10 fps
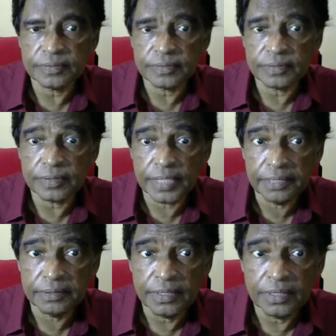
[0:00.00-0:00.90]
right?
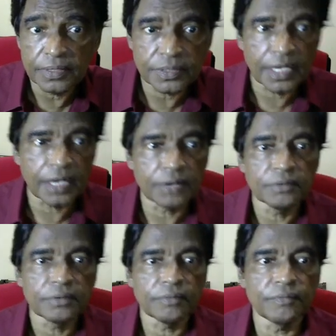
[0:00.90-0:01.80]
So now
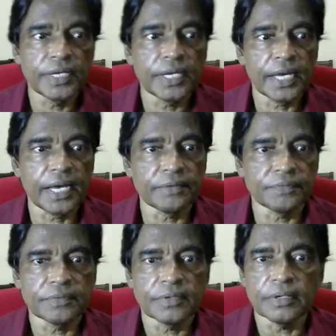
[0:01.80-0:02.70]
we have
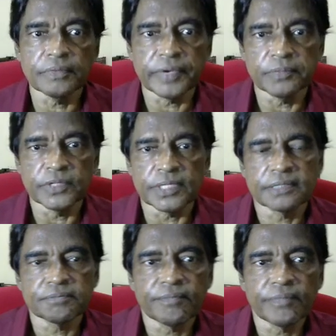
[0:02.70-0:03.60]
a framework.
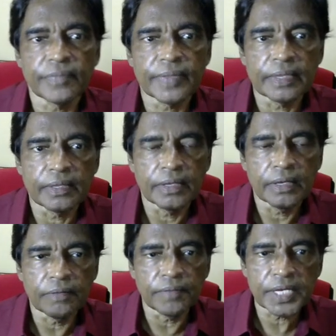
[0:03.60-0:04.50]

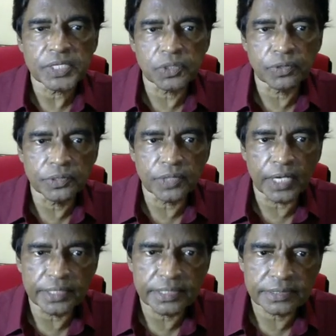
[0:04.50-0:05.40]
We can show to
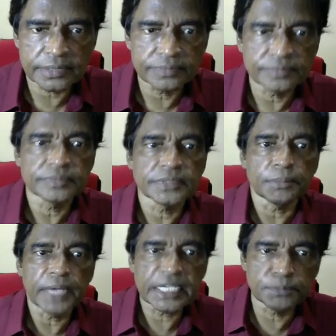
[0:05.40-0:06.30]
others, some
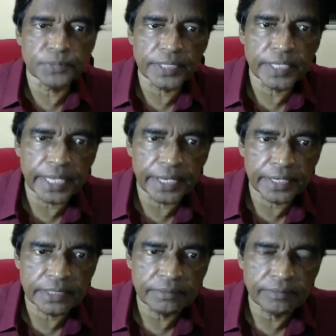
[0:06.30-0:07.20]
expert in the
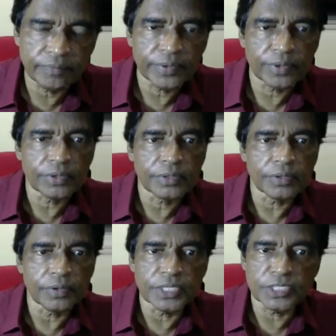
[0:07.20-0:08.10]
area,
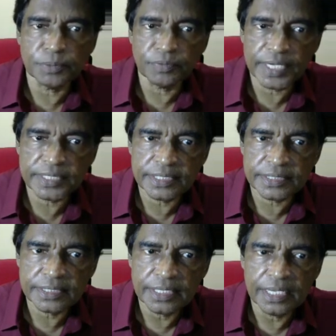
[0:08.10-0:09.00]
or your supervisors,
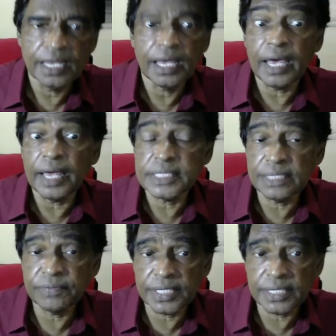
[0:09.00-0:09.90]
and see
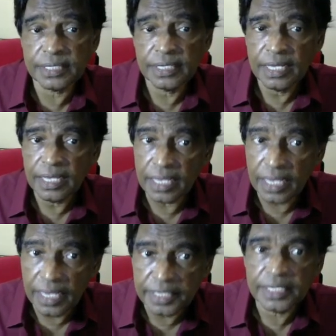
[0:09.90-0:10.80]
whether
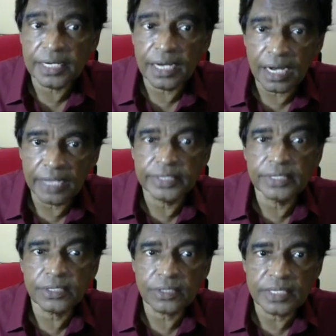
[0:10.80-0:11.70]
any other
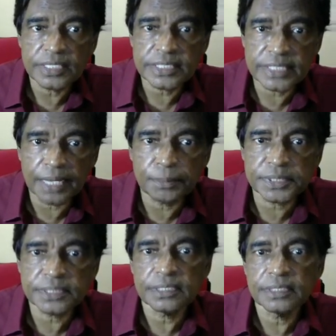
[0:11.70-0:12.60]

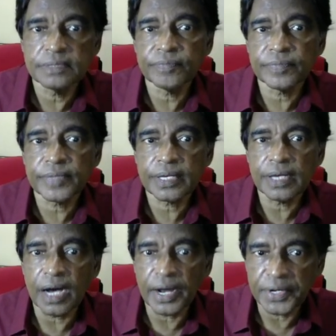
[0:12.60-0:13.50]
concepts
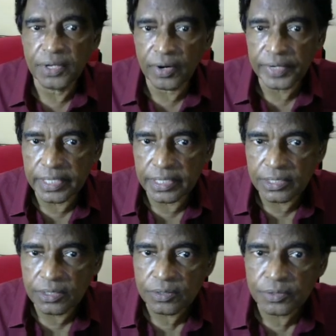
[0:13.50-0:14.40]
are not
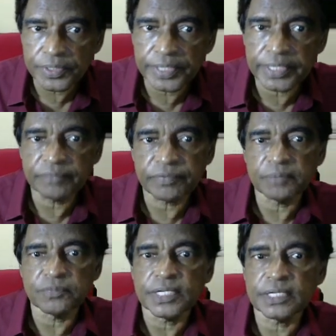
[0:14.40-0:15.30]
included in the framework,